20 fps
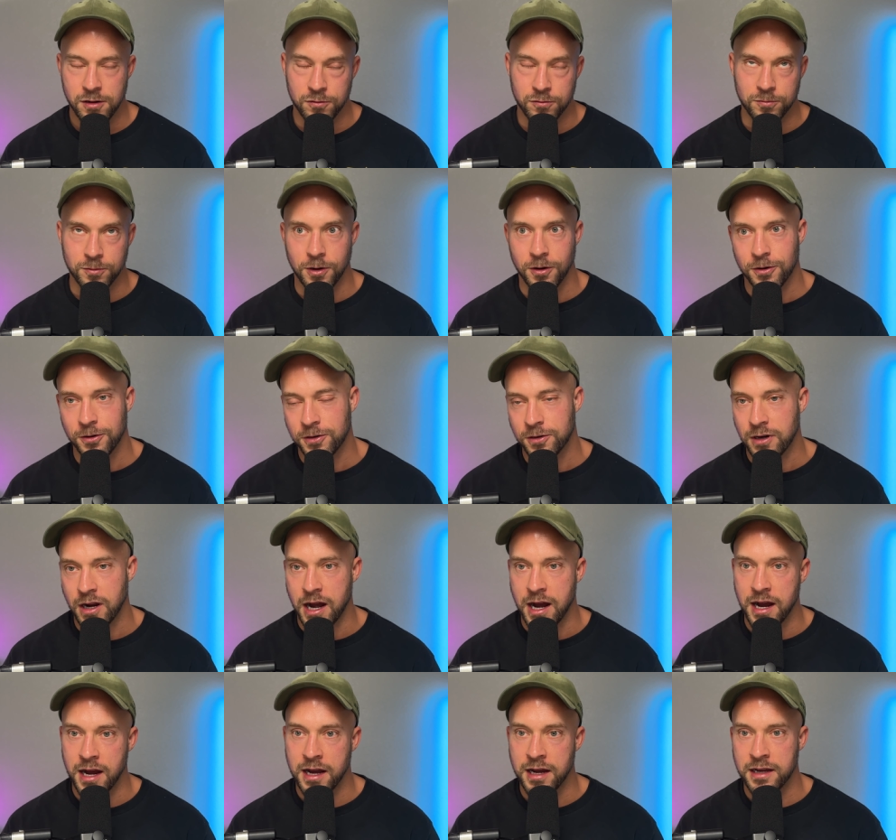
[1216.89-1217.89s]
roll her
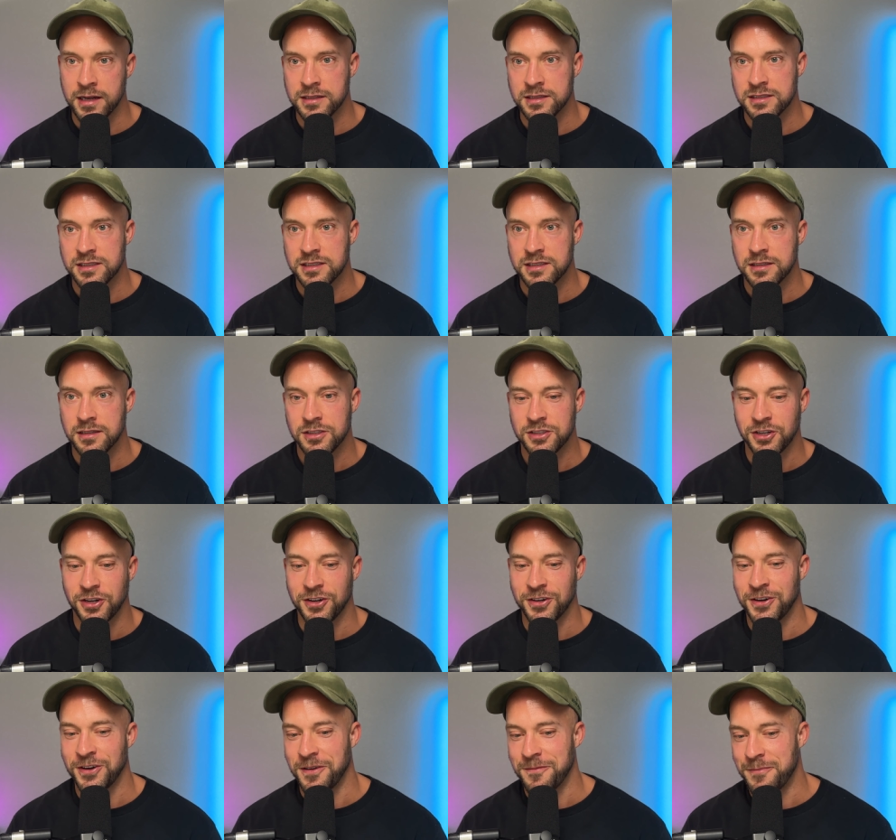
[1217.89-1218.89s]
eyes,
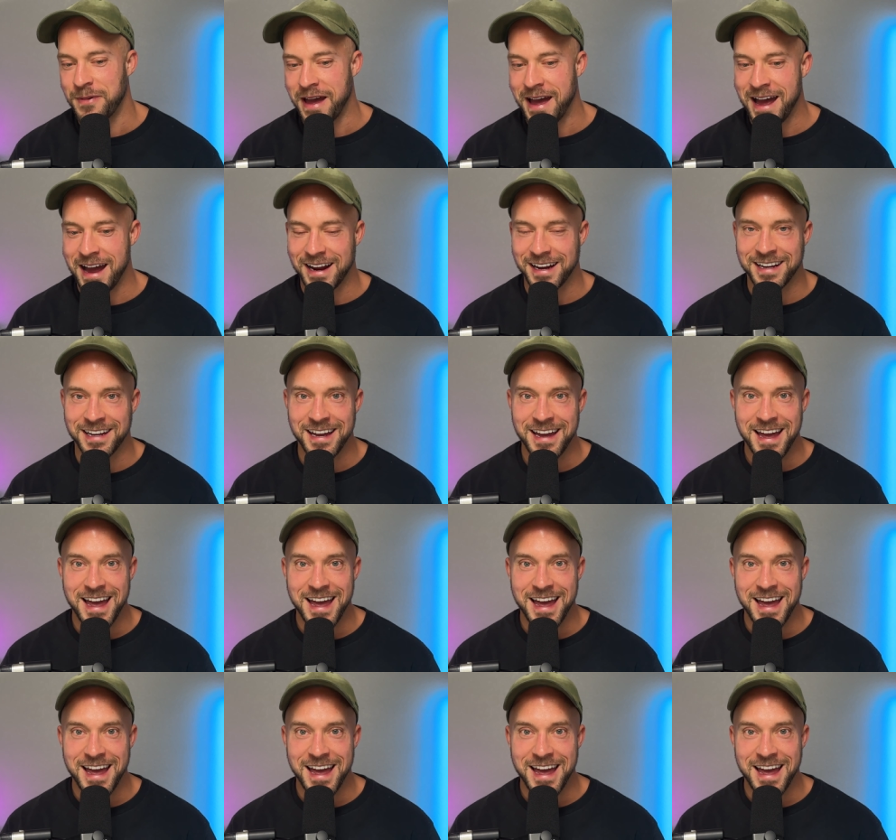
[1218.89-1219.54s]
turn her back.